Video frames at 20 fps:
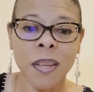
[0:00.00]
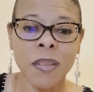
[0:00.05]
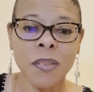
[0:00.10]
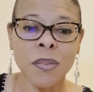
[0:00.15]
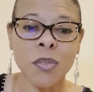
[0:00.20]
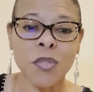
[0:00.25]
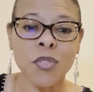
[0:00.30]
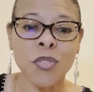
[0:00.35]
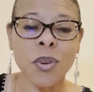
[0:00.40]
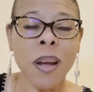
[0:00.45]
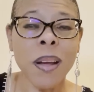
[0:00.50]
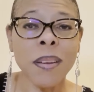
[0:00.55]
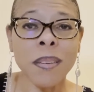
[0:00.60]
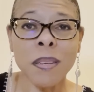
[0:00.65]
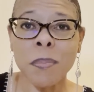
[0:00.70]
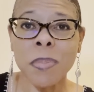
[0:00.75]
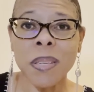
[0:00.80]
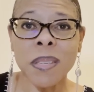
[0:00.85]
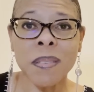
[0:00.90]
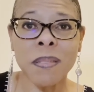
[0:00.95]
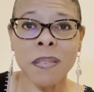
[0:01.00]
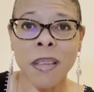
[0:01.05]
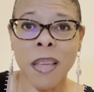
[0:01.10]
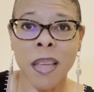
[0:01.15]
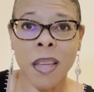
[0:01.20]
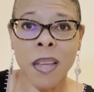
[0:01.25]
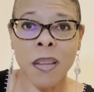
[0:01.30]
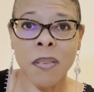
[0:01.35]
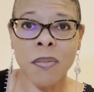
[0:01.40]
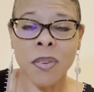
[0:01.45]
So trying to be
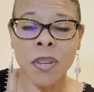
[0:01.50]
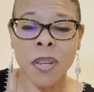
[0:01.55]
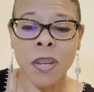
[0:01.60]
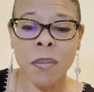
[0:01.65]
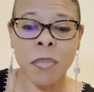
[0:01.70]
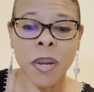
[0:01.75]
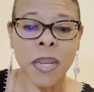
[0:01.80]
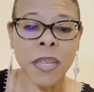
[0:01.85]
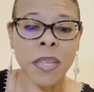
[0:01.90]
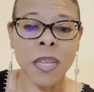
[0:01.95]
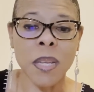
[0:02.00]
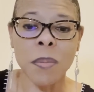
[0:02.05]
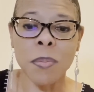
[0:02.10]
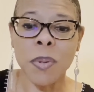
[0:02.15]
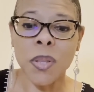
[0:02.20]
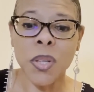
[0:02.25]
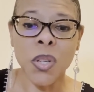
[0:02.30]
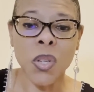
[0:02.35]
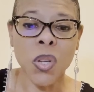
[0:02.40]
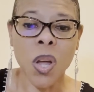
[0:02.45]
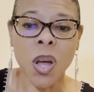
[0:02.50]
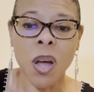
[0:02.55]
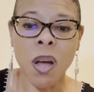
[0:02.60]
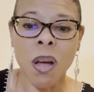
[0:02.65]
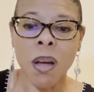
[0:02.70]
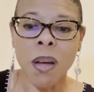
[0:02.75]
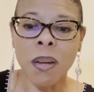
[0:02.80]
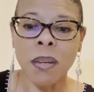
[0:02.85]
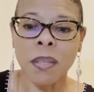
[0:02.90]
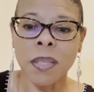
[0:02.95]
saved by keeping the
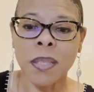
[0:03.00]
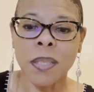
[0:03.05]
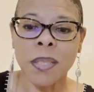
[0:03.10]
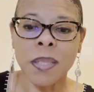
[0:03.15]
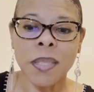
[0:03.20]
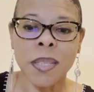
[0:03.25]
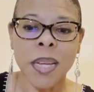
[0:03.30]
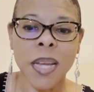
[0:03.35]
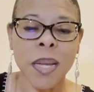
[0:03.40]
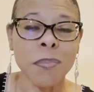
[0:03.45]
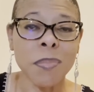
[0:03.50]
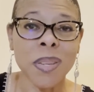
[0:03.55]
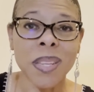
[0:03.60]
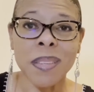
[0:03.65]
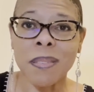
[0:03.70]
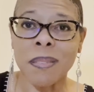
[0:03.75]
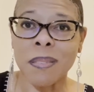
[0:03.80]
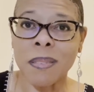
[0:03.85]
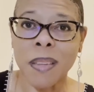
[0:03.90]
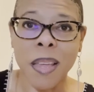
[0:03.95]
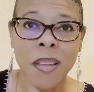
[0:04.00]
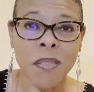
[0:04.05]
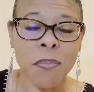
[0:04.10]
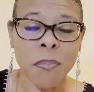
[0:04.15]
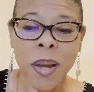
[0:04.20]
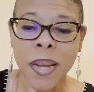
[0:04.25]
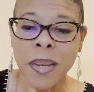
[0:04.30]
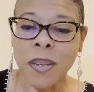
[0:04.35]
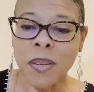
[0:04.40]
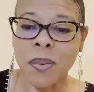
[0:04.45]
law and being saved
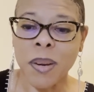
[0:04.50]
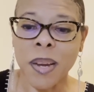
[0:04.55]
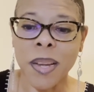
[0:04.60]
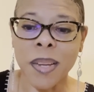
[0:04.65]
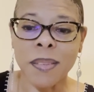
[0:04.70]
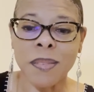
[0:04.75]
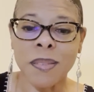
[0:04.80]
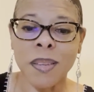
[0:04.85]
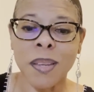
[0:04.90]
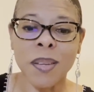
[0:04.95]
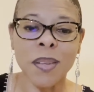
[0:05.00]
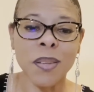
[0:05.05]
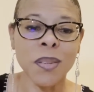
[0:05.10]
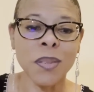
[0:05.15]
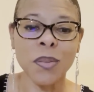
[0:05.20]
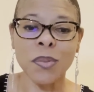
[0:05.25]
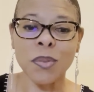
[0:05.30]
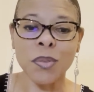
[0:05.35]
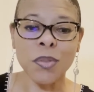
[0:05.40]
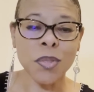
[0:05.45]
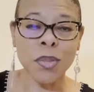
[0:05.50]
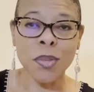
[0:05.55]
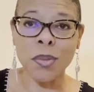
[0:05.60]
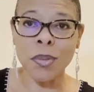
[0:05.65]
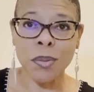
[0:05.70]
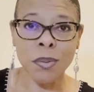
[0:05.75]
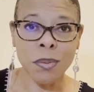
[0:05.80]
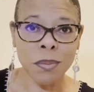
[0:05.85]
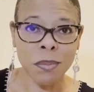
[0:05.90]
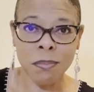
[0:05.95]
by grace, those are
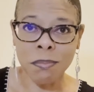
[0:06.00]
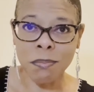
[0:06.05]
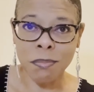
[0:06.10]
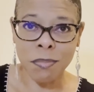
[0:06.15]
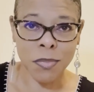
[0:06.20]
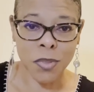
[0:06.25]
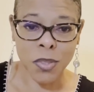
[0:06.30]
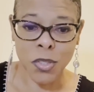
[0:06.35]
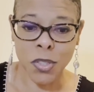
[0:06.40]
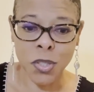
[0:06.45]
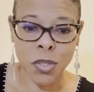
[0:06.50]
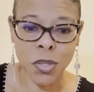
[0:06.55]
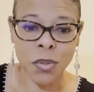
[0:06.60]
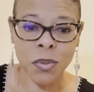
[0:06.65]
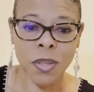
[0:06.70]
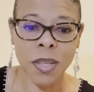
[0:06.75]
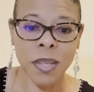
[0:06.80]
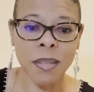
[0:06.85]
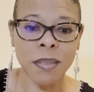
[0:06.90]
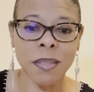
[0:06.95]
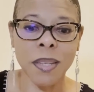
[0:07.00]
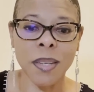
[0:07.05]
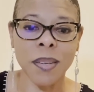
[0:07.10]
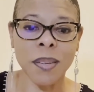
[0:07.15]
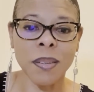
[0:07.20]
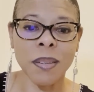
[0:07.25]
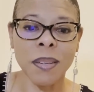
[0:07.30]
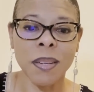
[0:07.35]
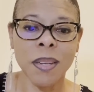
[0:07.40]
two things here.